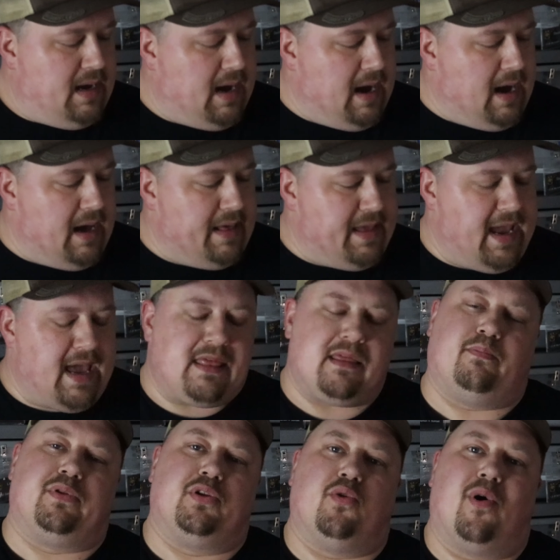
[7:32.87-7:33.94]
They had
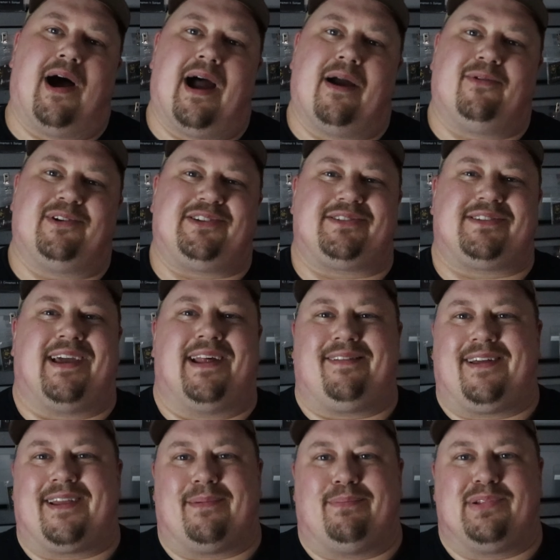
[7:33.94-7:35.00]
the blue eye, which is kind
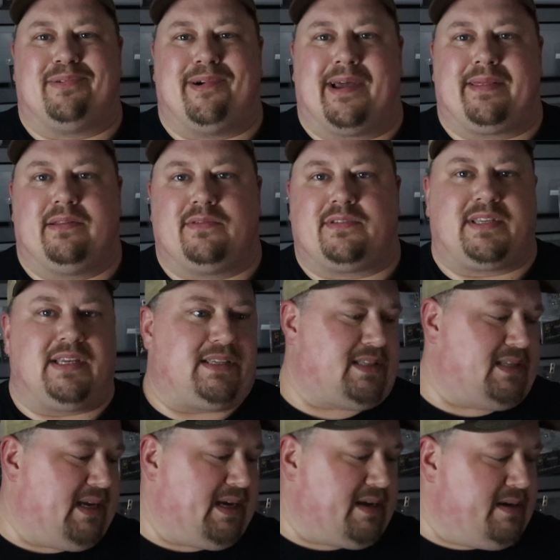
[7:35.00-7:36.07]
of like a blue-eyed
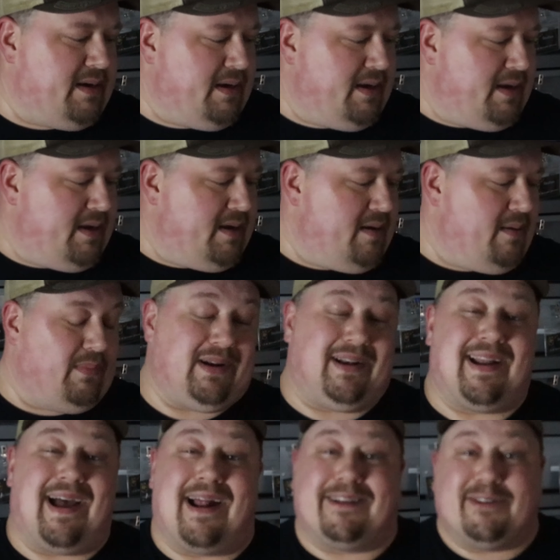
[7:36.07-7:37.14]
leucistic,
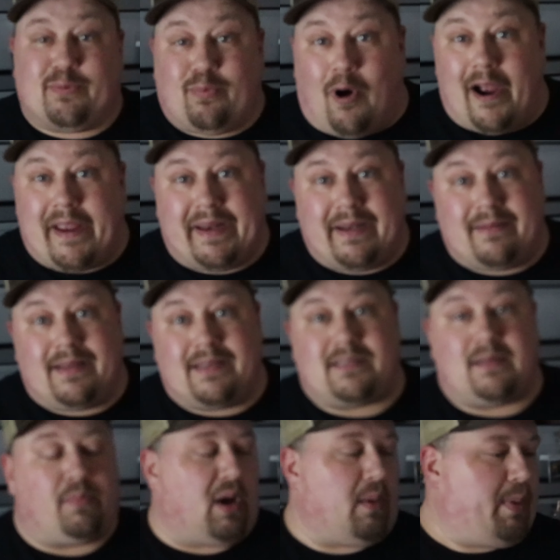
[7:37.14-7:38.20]
but not as white as
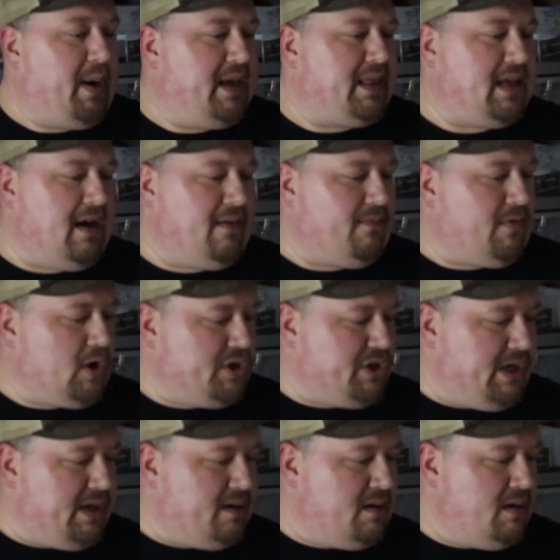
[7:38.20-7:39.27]
the ball python
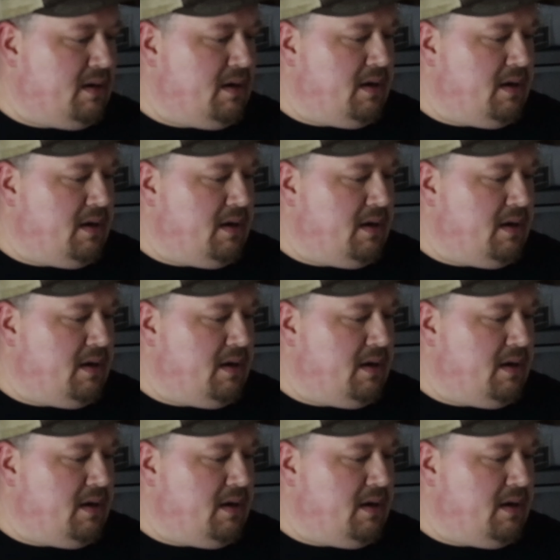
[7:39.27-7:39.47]
version.